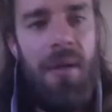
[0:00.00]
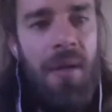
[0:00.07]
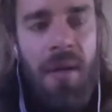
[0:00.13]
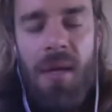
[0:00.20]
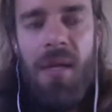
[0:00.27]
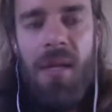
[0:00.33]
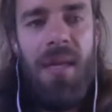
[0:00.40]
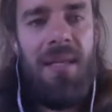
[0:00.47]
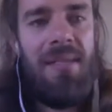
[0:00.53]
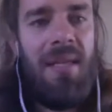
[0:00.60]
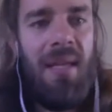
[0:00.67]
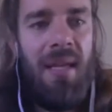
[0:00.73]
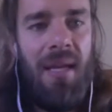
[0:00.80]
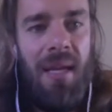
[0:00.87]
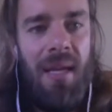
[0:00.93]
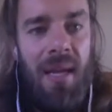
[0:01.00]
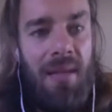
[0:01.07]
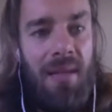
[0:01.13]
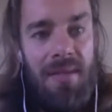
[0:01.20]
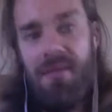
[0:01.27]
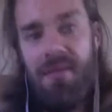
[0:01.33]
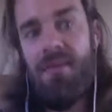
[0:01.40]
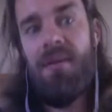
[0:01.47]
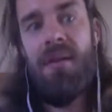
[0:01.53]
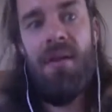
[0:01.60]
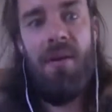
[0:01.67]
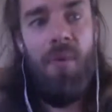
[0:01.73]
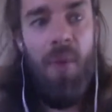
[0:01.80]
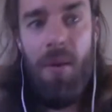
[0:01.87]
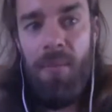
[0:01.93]
Let's say they can get,
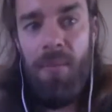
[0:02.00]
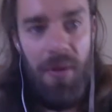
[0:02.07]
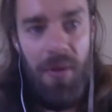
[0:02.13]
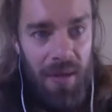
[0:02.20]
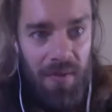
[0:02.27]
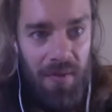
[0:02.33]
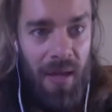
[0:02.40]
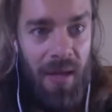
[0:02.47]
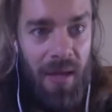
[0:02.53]
1 billion of that.